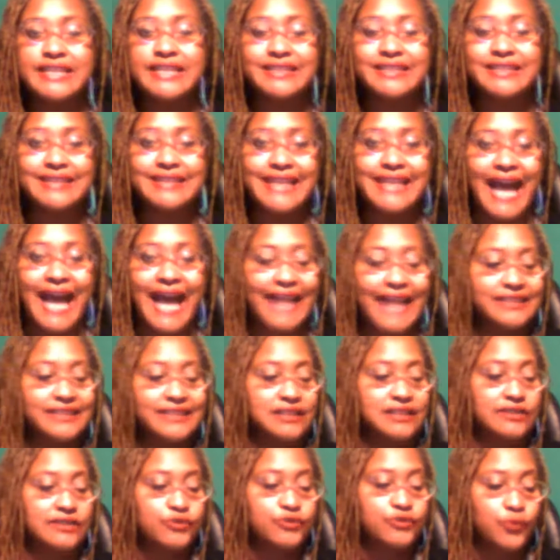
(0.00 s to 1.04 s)
to that ideal
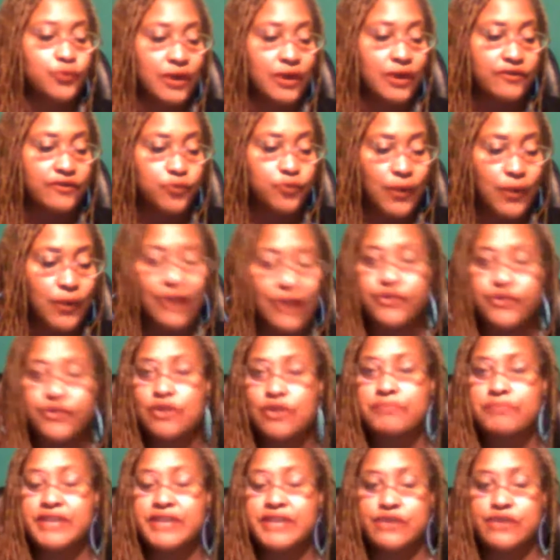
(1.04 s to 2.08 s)
of wealth
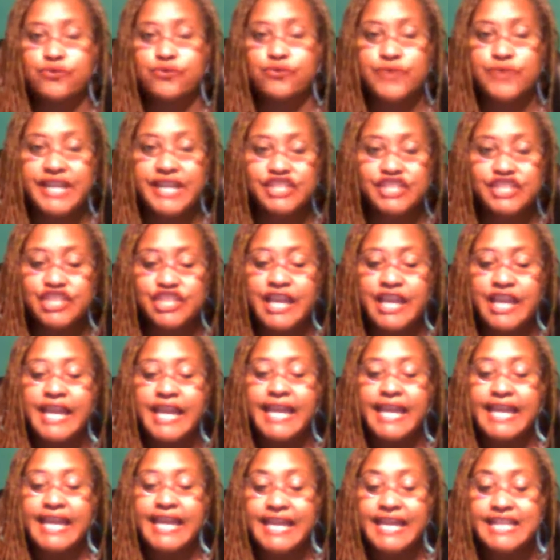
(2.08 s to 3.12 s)
or being rich
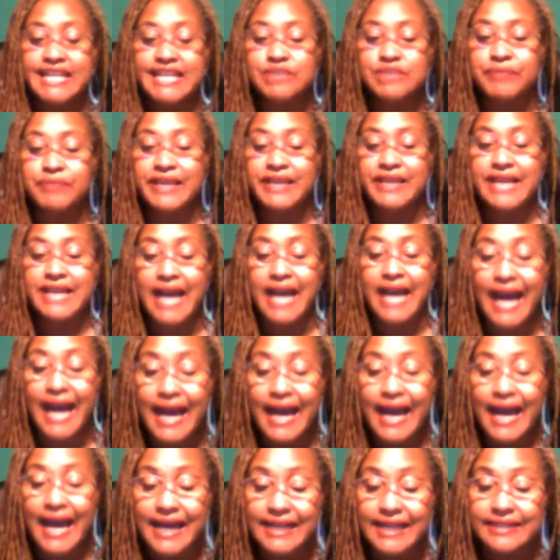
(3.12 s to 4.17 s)
is
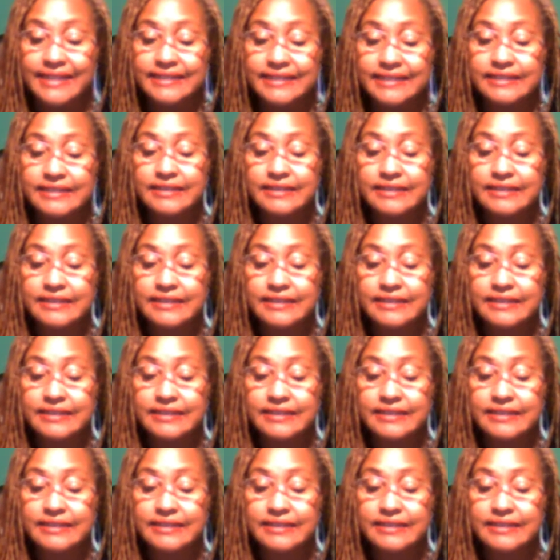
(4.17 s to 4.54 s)
because